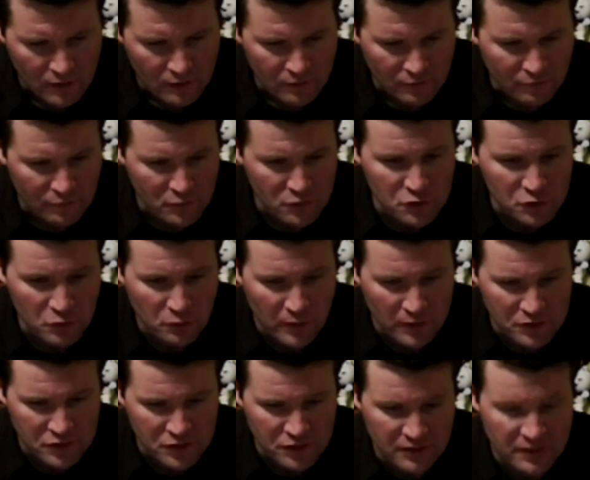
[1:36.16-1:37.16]
The first
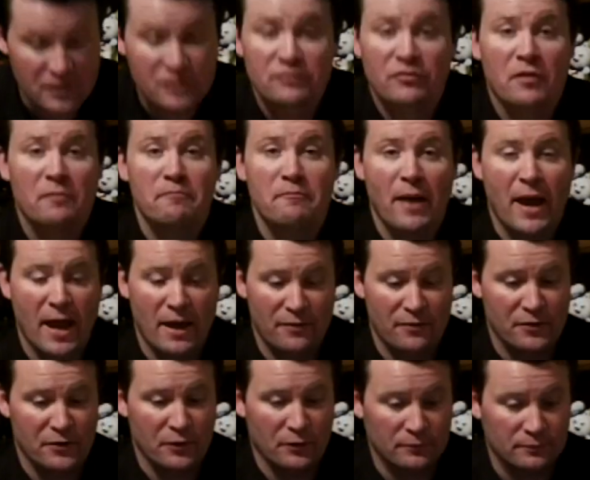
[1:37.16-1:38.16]
question is from
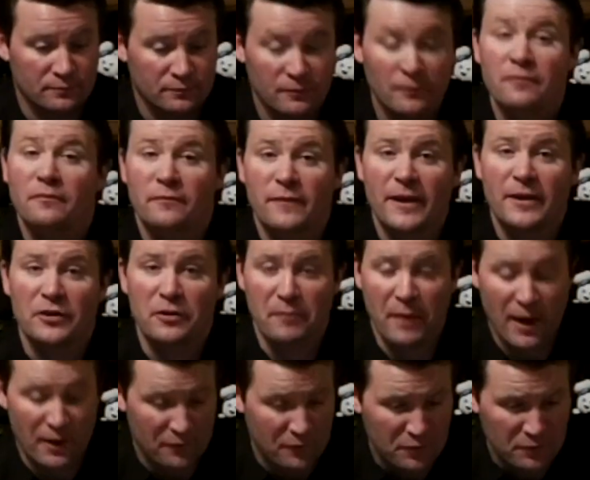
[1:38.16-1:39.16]
Matthew. Thank you,
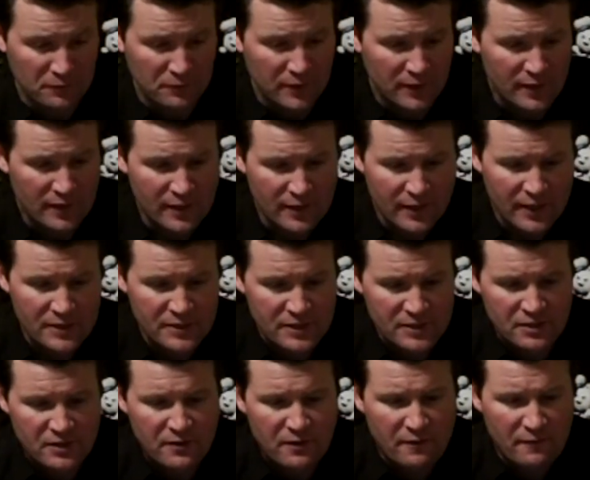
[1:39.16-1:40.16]
Matthew. He
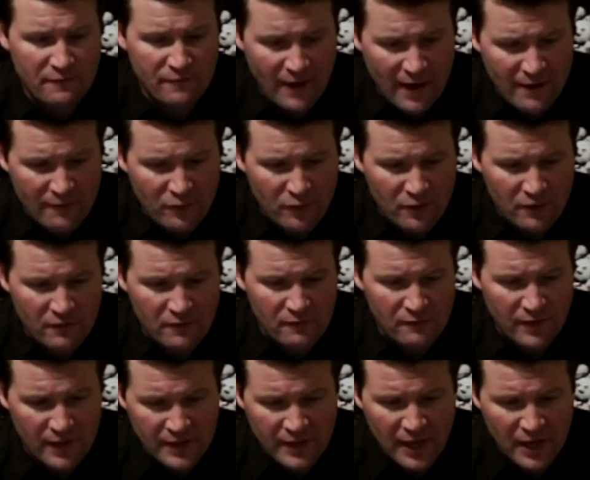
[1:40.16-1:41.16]
says, favorite
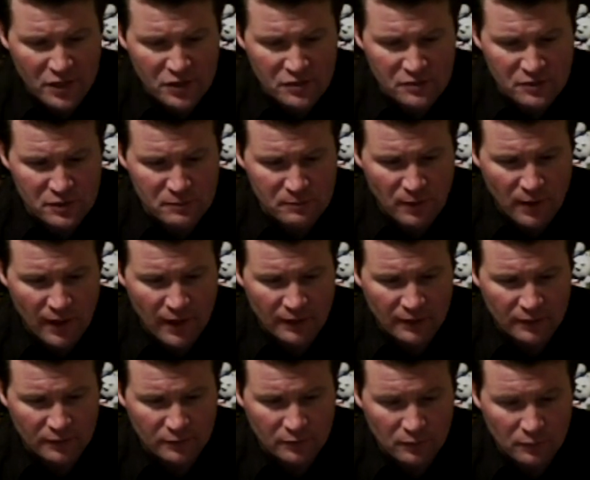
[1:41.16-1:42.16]
vacation
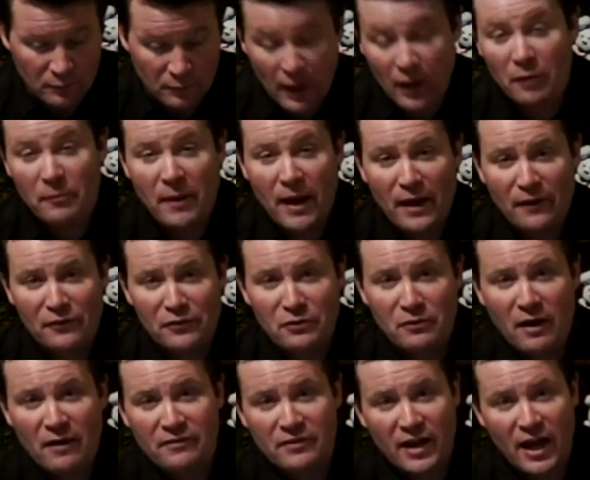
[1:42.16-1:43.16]
spot? Well, Matthew,
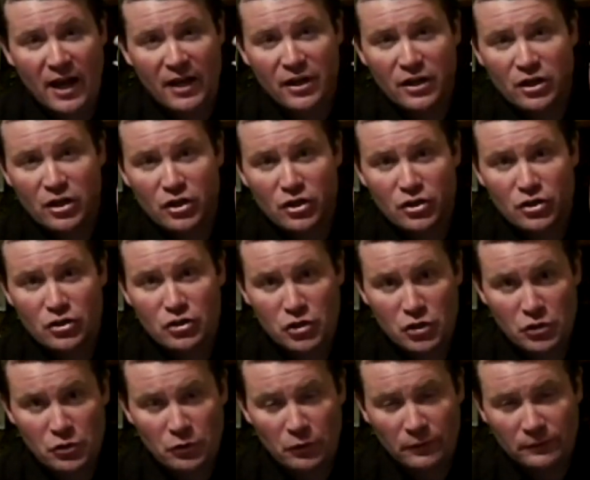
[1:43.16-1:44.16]
I've got
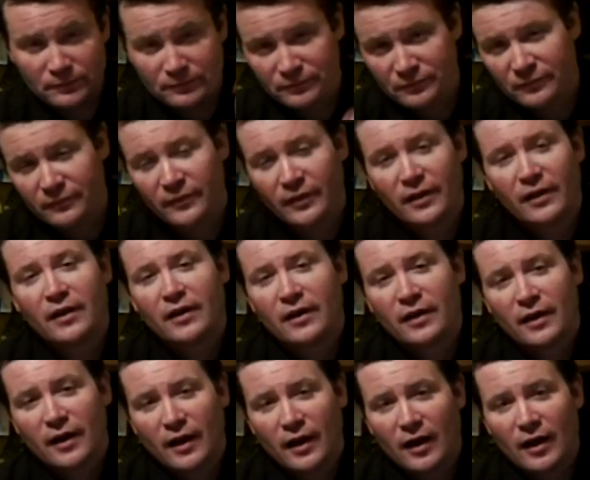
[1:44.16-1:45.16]
two.
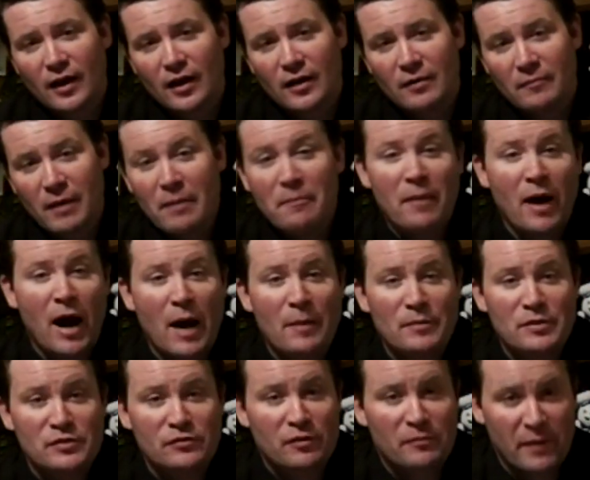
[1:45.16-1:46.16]
My mom
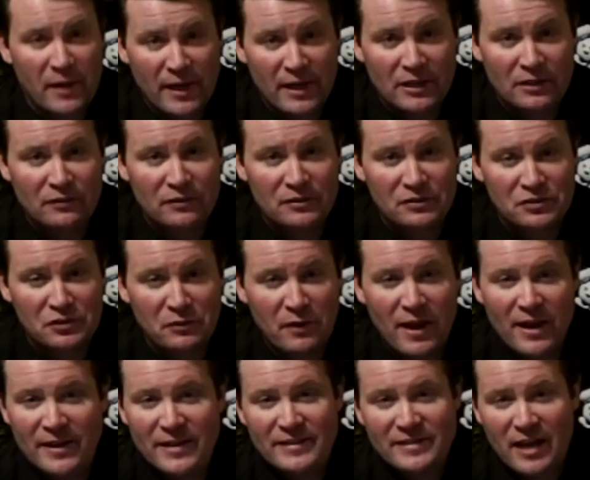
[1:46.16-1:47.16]
is from England, so
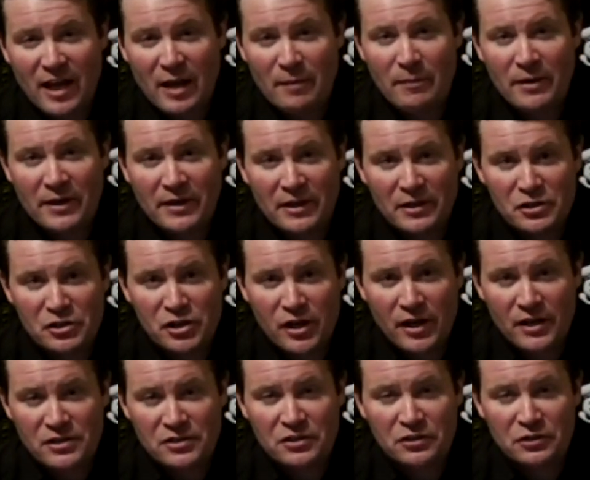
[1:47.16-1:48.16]
anytime I get a
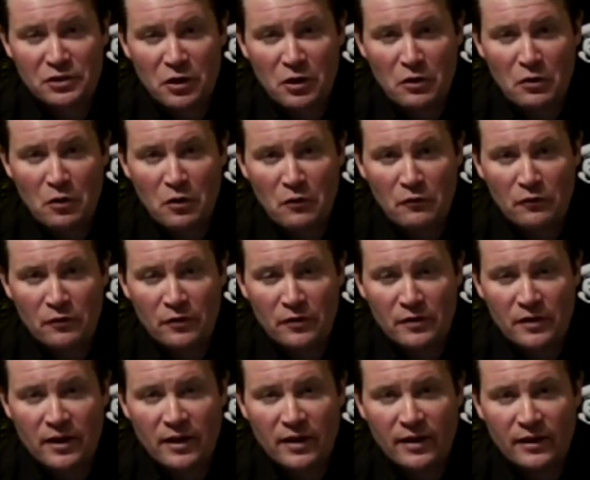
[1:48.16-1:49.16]
chance to go over
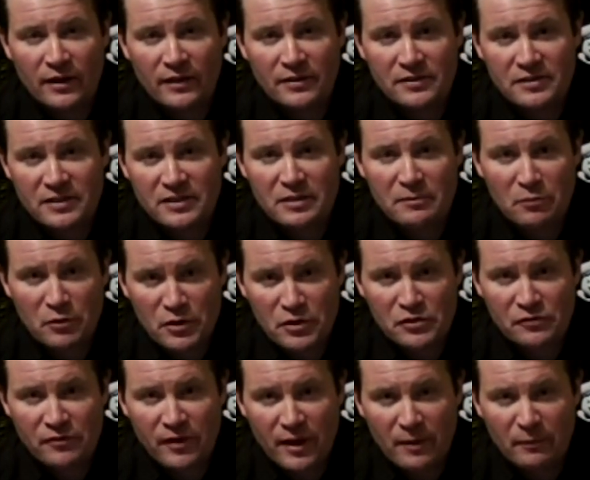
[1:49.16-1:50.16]
and see the
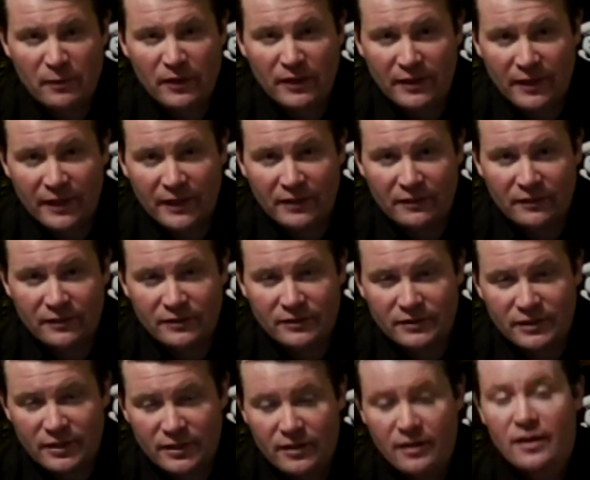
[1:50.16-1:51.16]
British family in England,